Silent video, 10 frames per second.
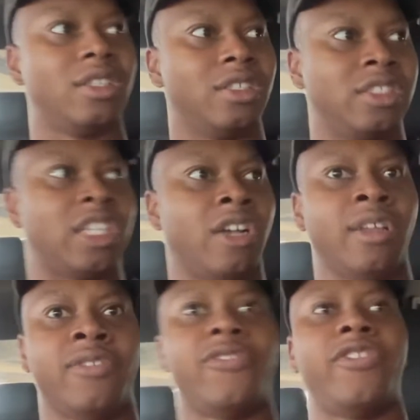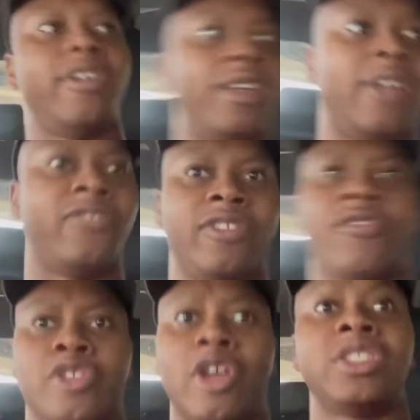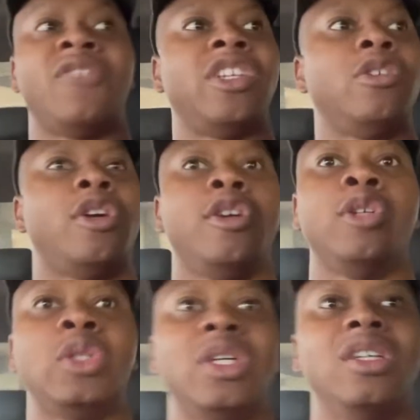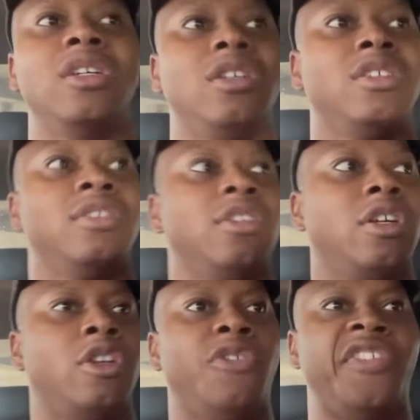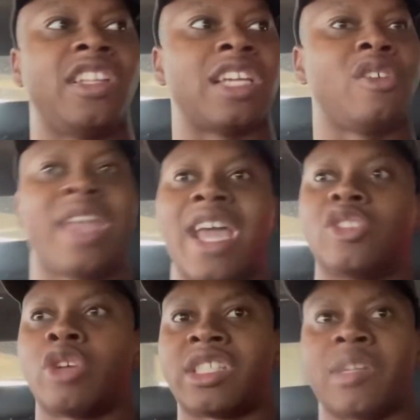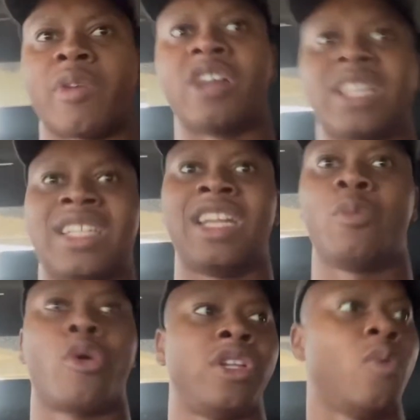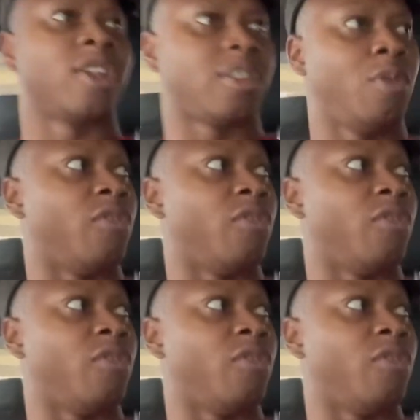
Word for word: so if, if for those of you who, who feel like you can't trust the project anymore and you want to move